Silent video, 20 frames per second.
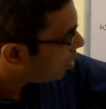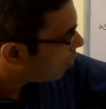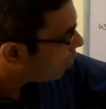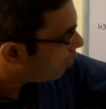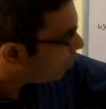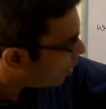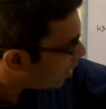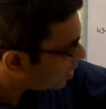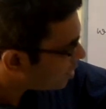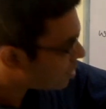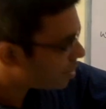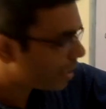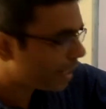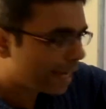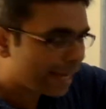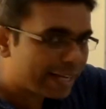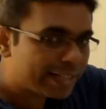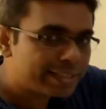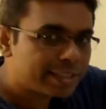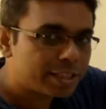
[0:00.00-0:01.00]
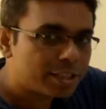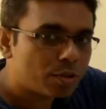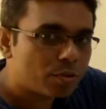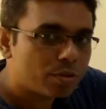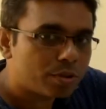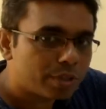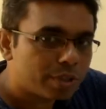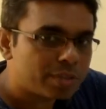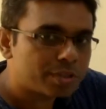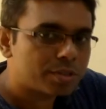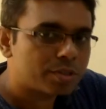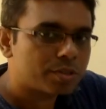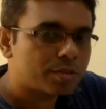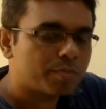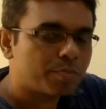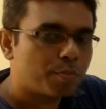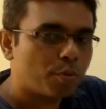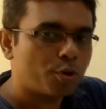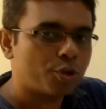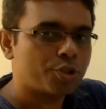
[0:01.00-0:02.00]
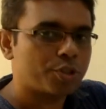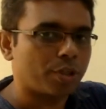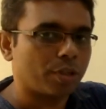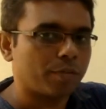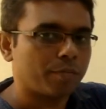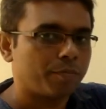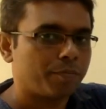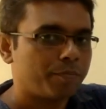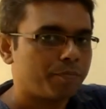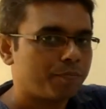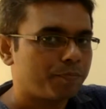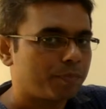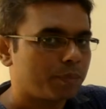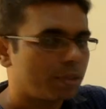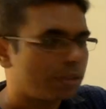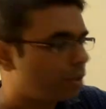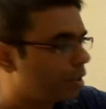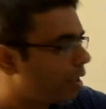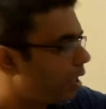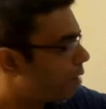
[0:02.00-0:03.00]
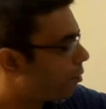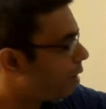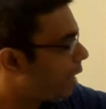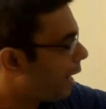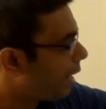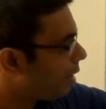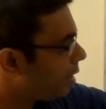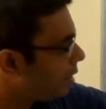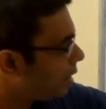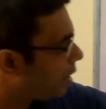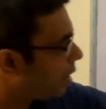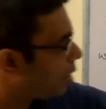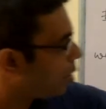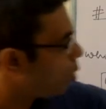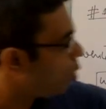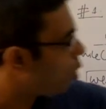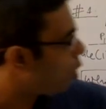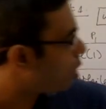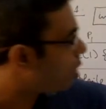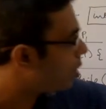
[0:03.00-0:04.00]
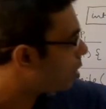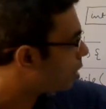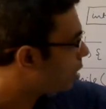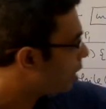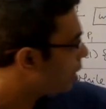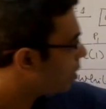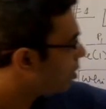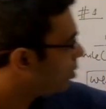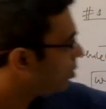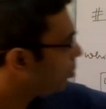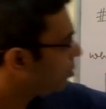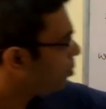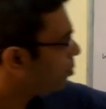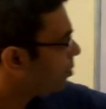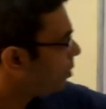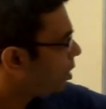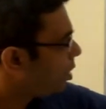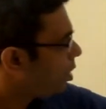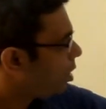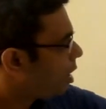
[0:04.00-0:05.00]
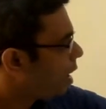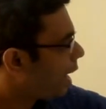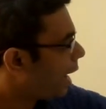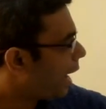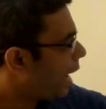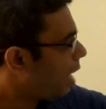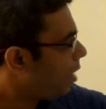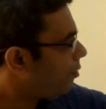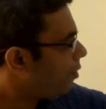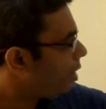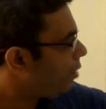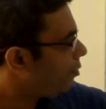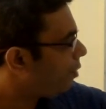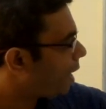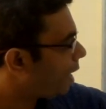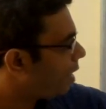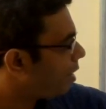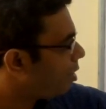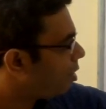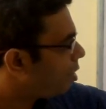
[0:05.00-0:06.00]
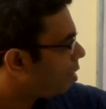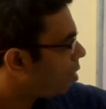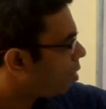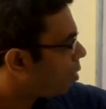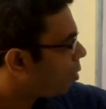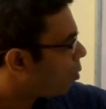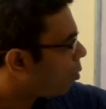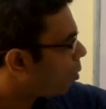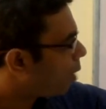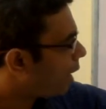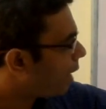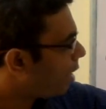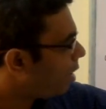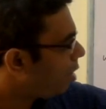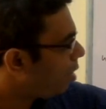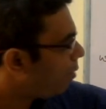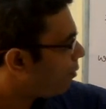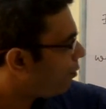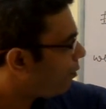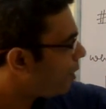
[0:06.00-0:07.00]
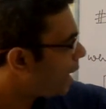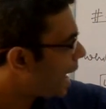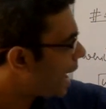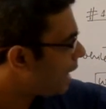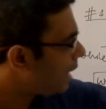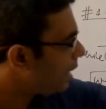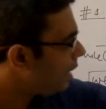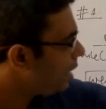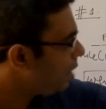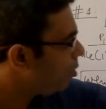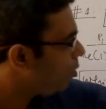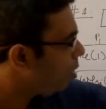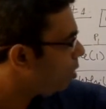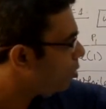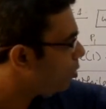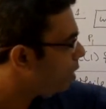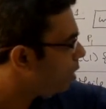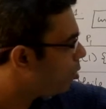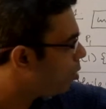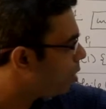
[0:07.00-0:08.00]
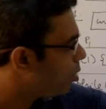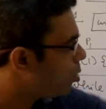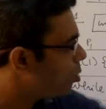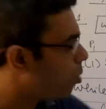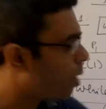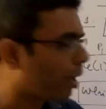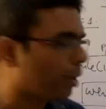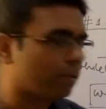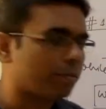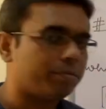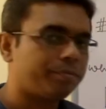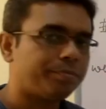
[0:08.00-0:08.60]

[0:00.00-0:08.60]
first execute this portion. It will enter the lock, and we'll find while flag equal to 1.